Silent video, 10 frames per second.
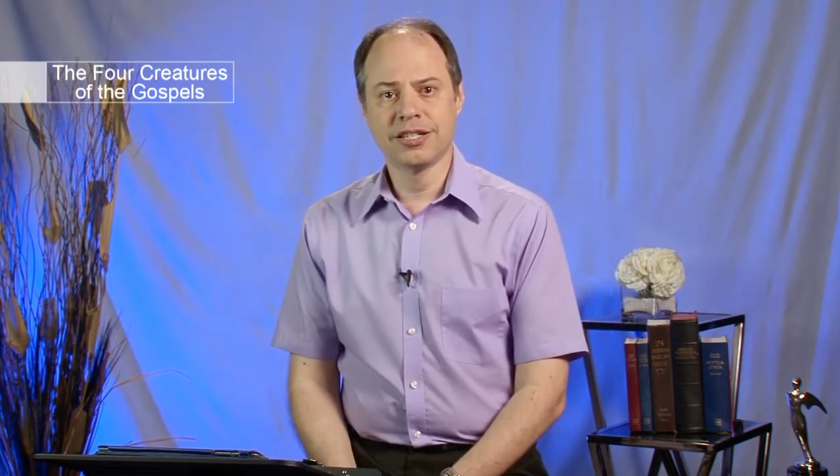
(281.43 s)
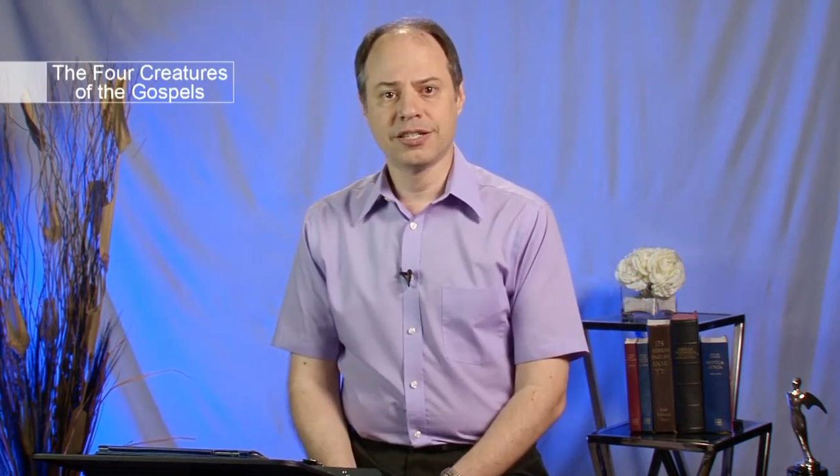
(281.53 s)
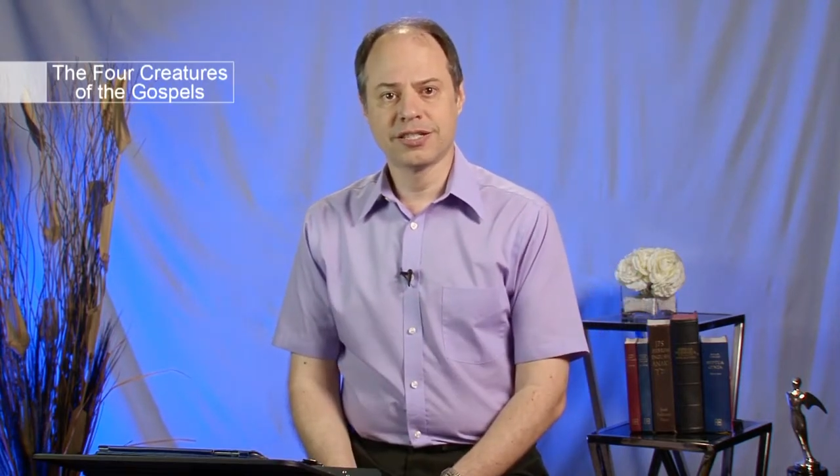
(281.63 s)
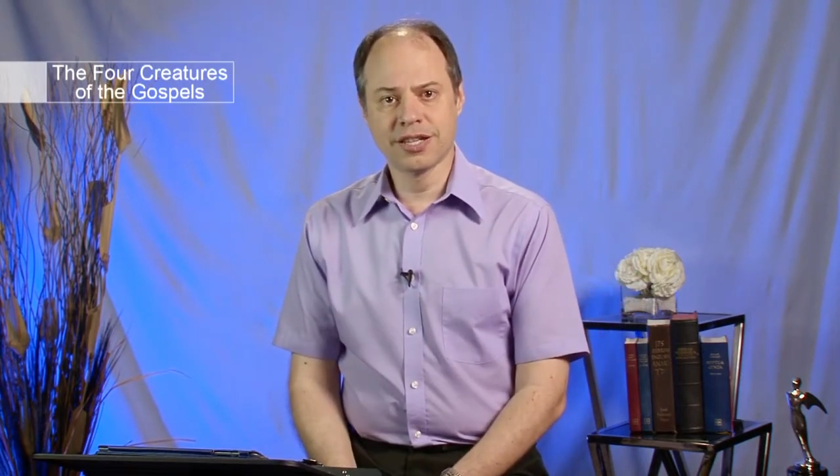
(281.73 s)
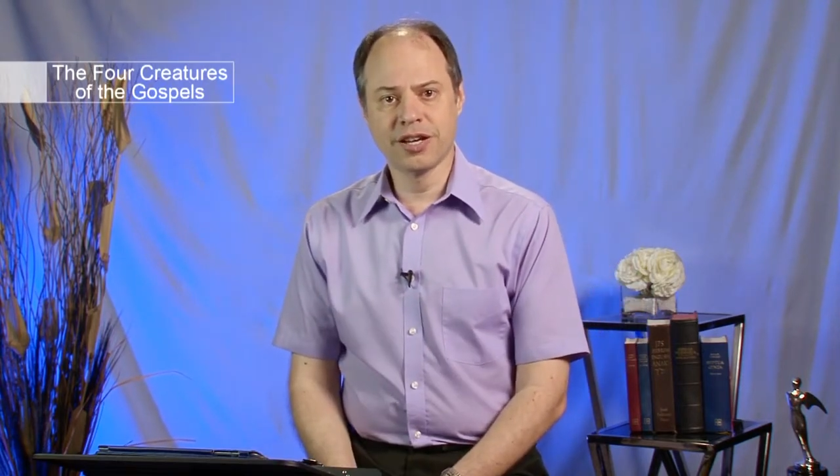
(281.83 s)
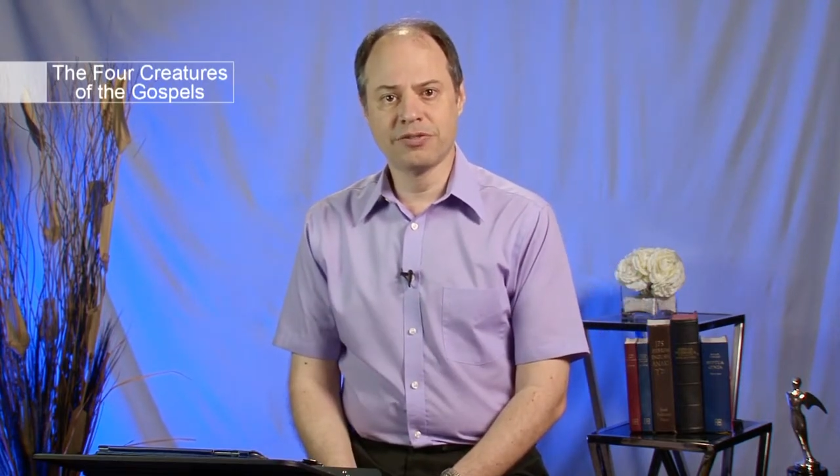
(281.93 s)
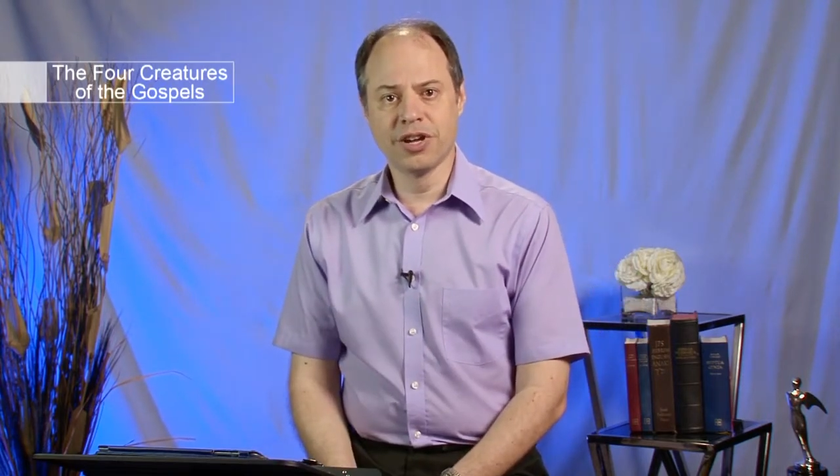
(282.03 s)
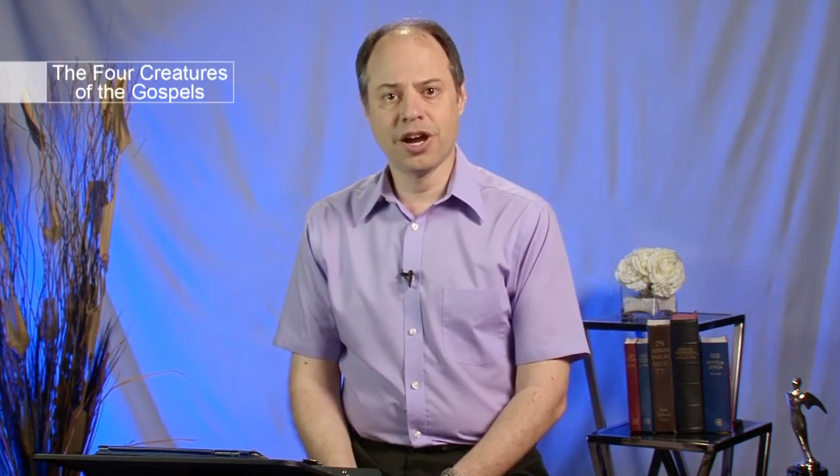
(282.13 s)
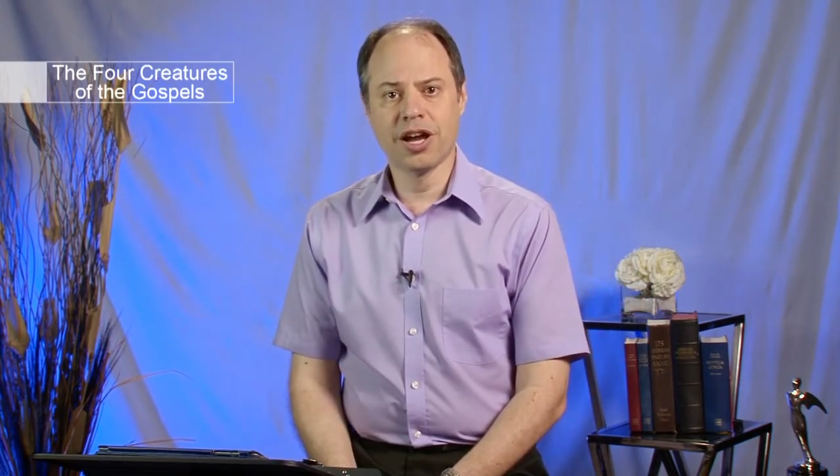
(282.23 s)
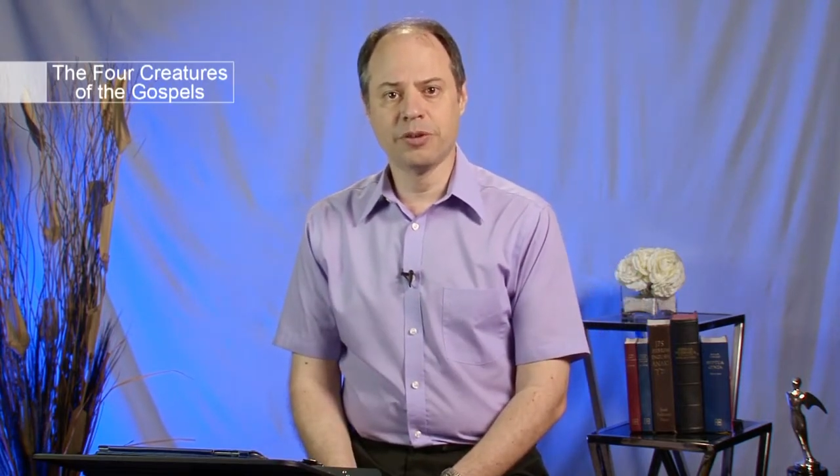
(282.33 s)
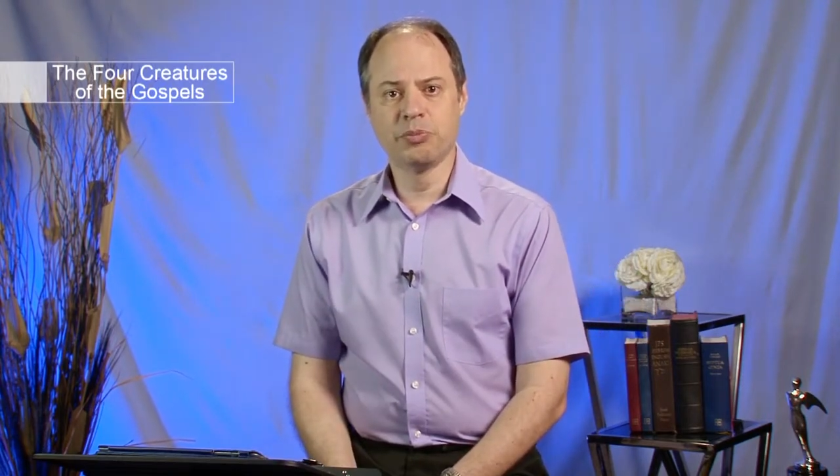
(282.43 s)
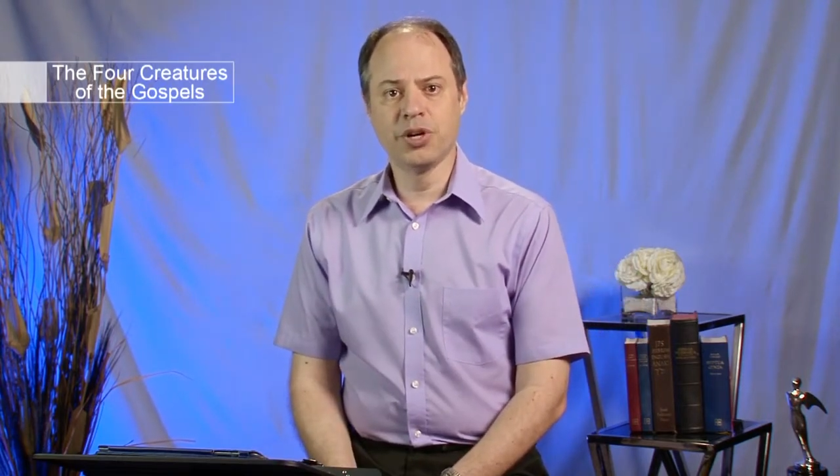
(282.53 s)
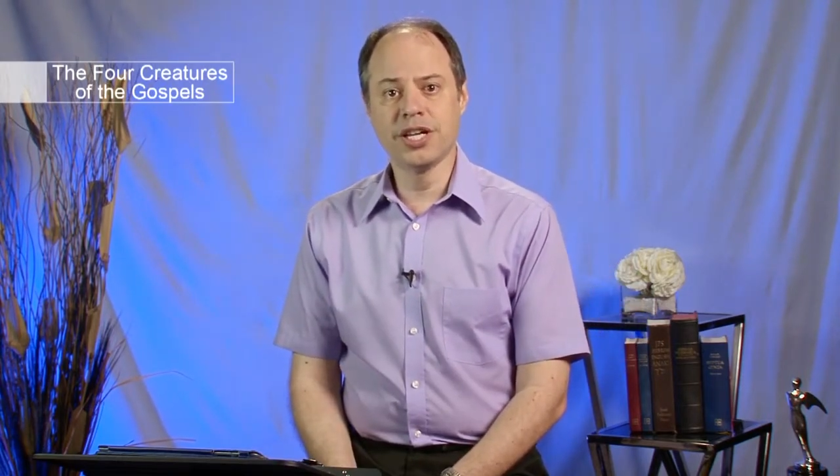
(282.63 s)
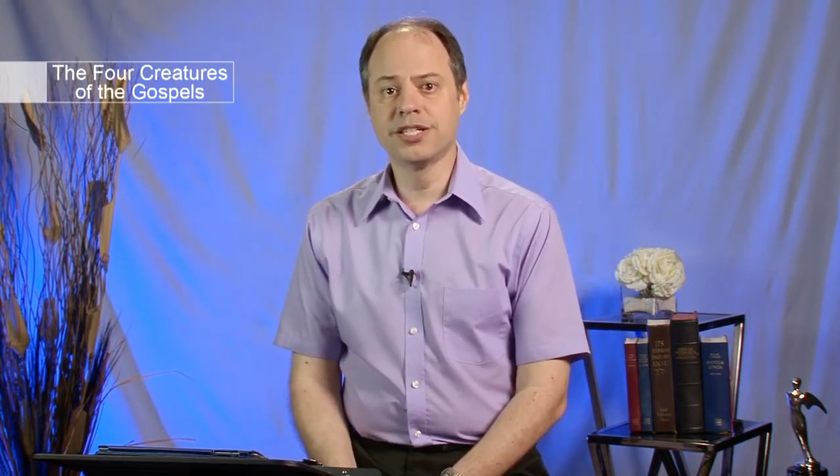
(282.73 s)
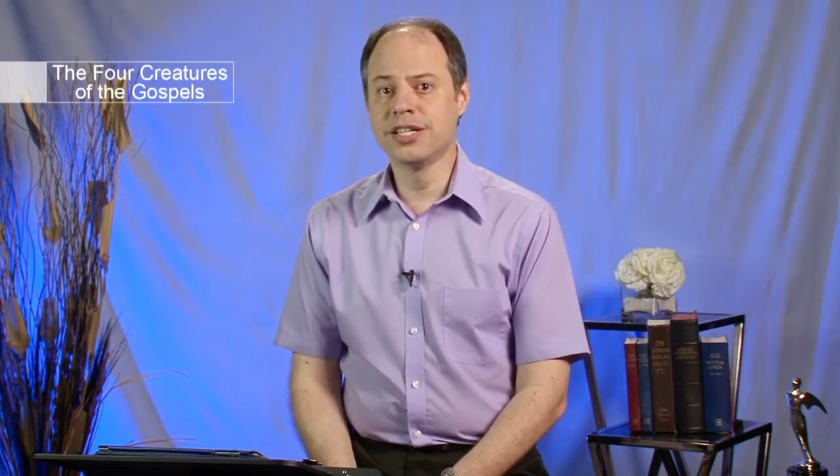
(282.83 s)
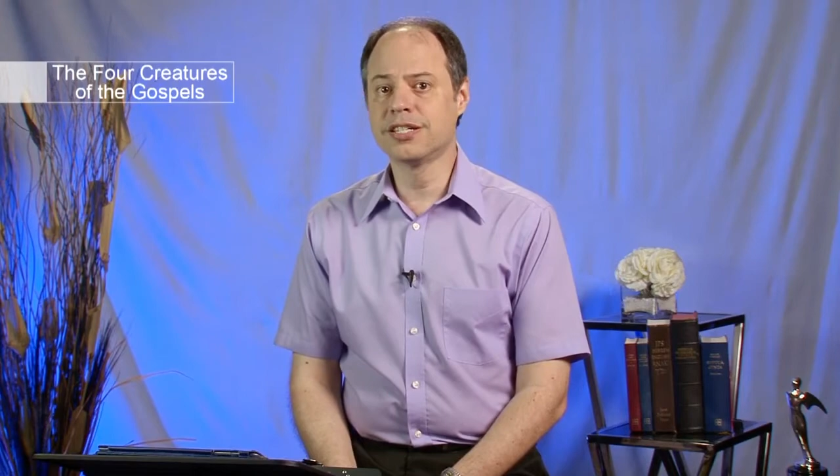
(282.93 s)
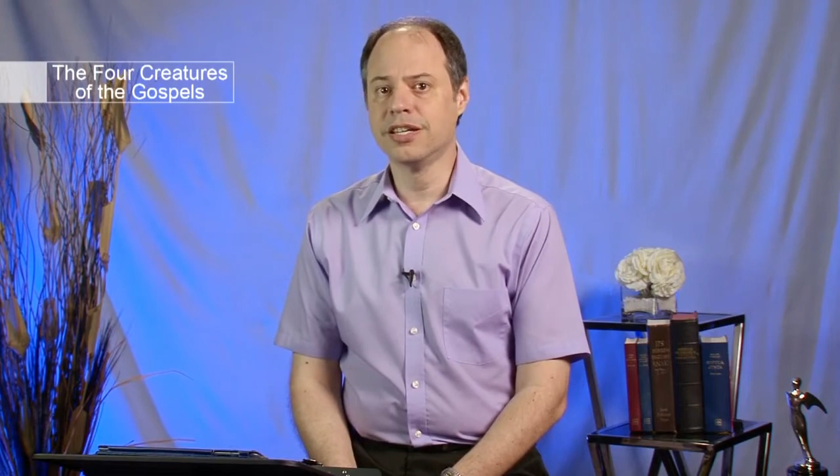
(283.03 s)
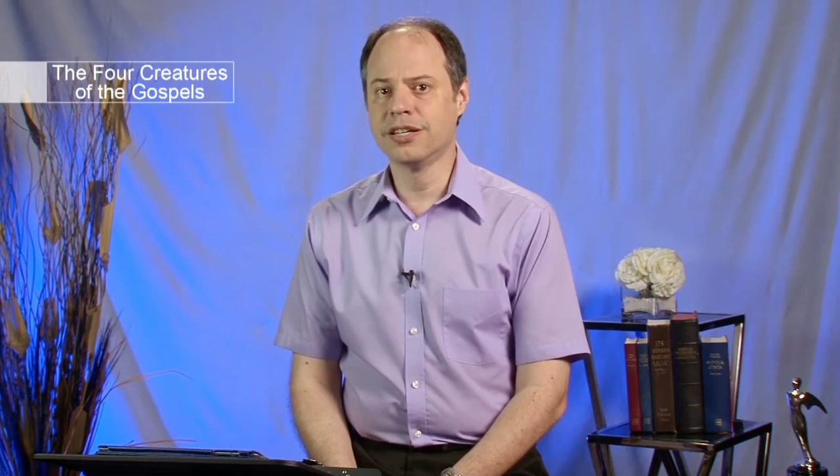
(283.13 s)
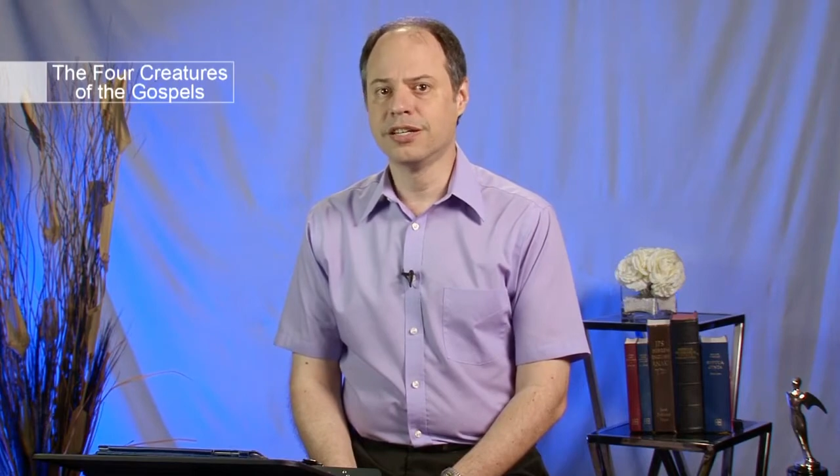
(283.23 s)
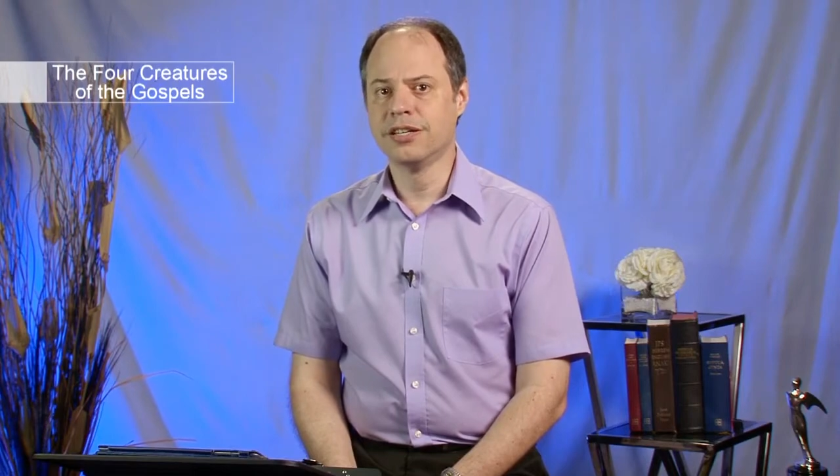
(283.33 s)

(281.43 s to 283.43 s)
Son of God, pre-existent